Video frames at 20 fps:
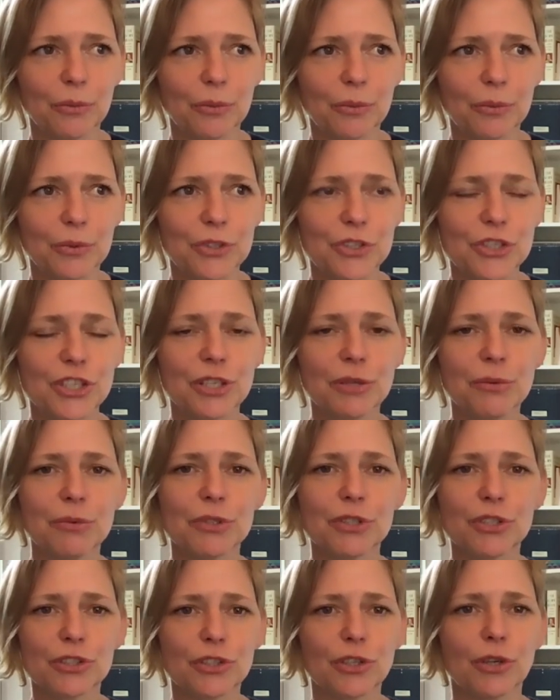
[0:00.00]
she
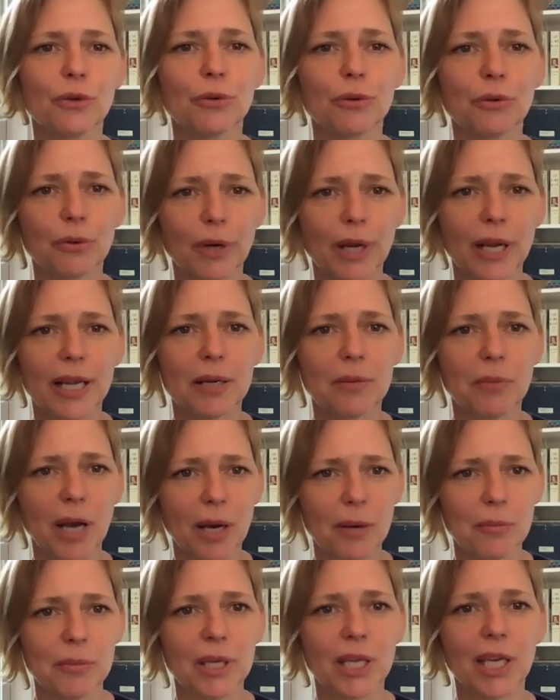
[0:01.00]
was so great
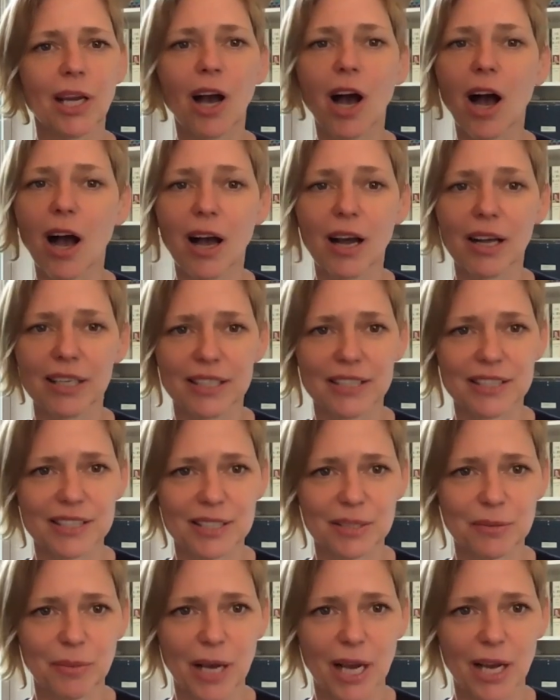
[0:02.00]
about being honest
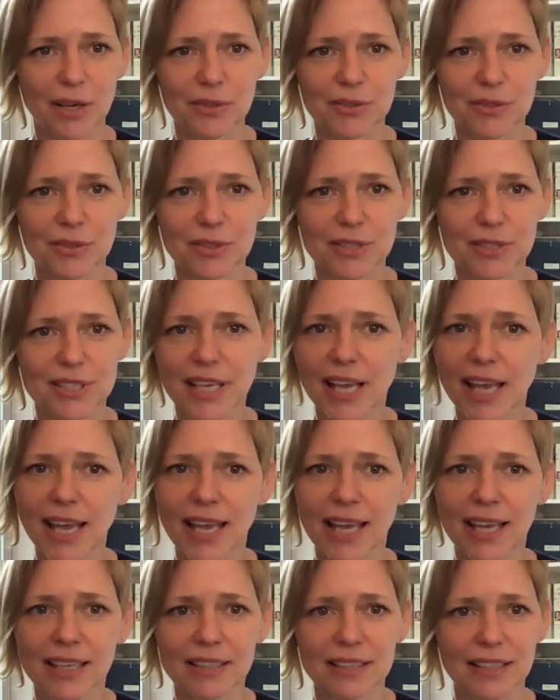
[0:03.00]
about
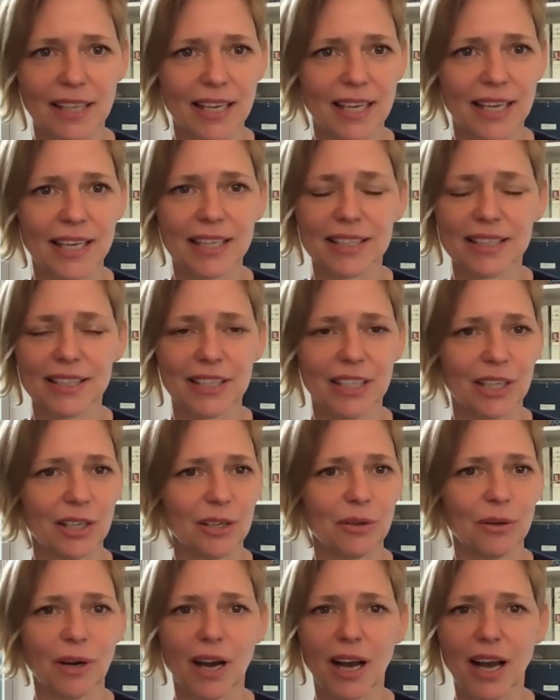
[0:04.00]
saying like you
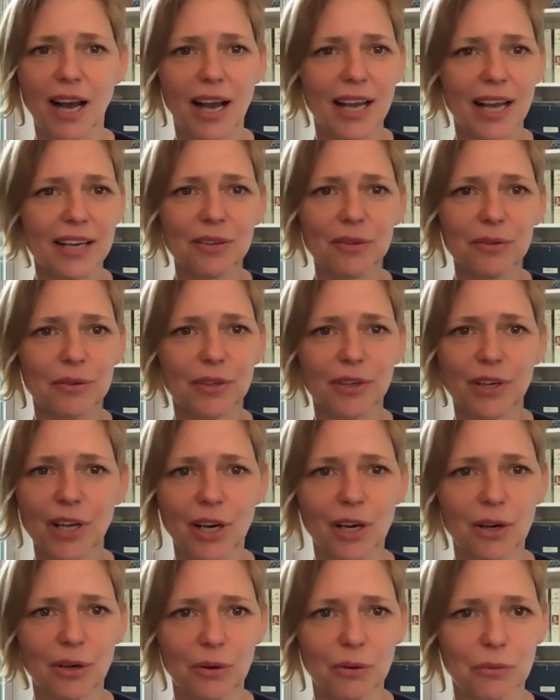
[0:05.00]
know i don't
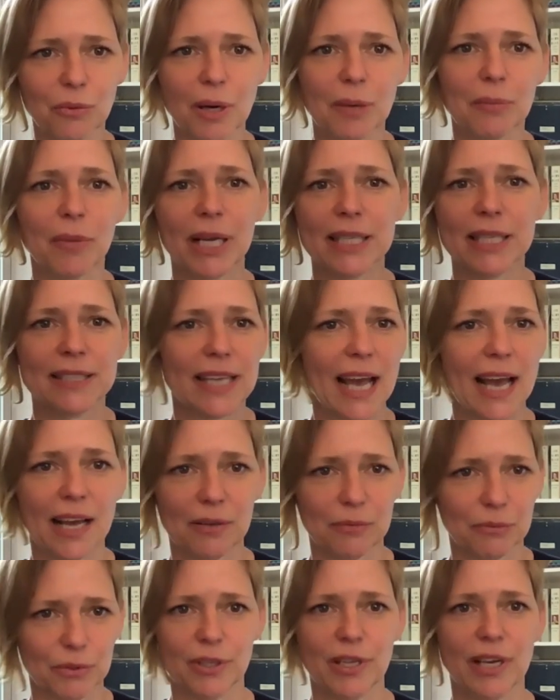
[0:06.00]
know what my dad
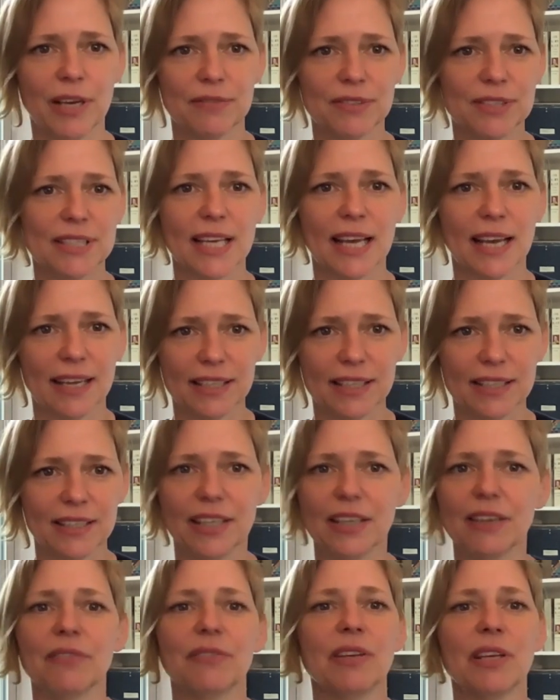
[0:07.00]
would have said
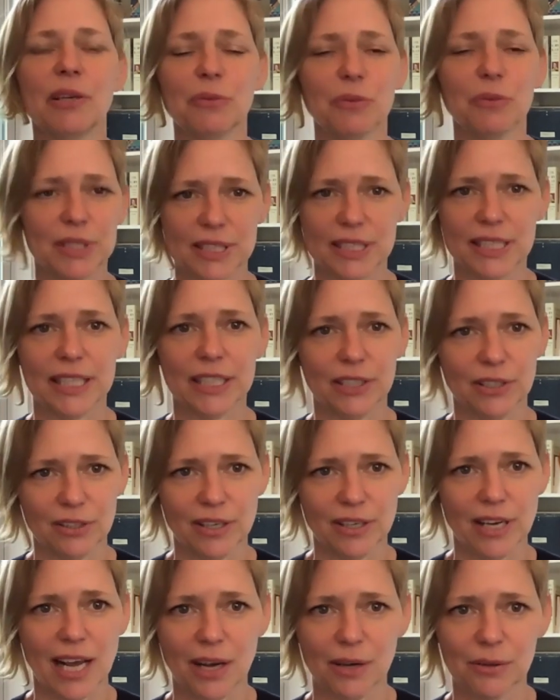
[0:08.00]
if he was here
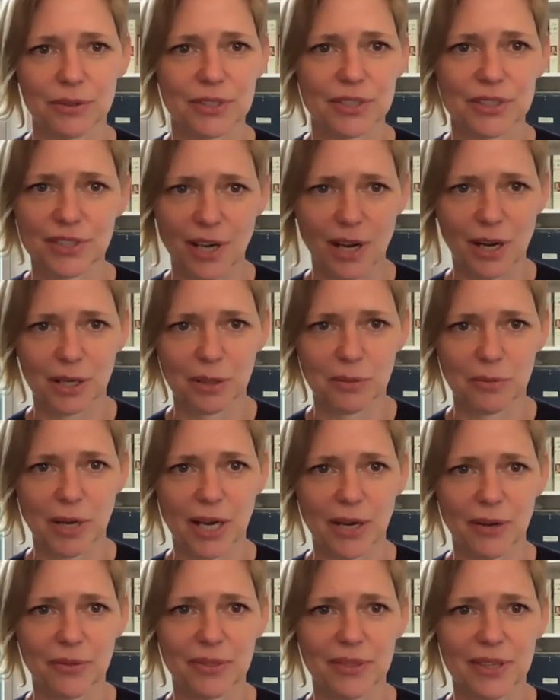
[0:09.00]
now to talk
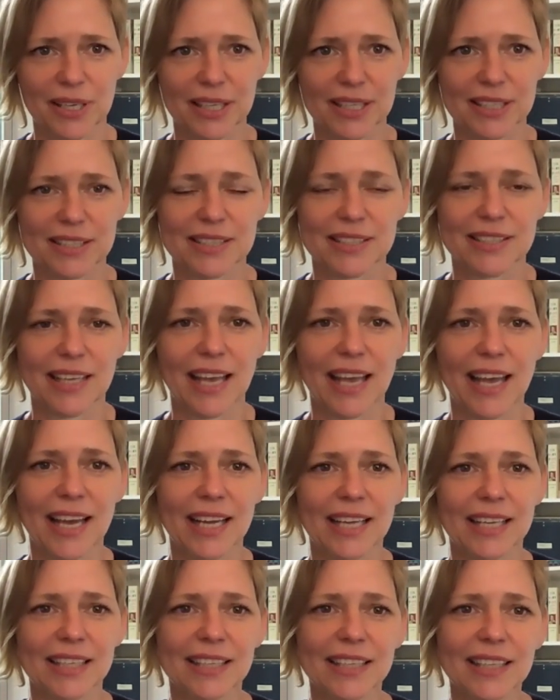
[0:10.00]
about this
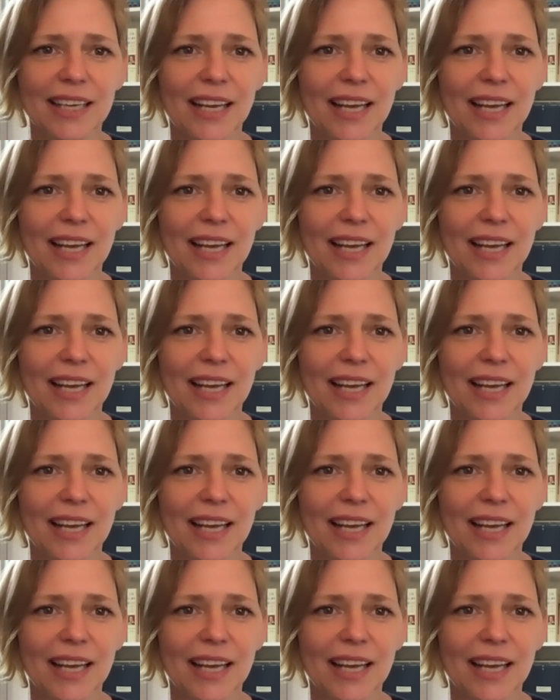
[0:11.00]
and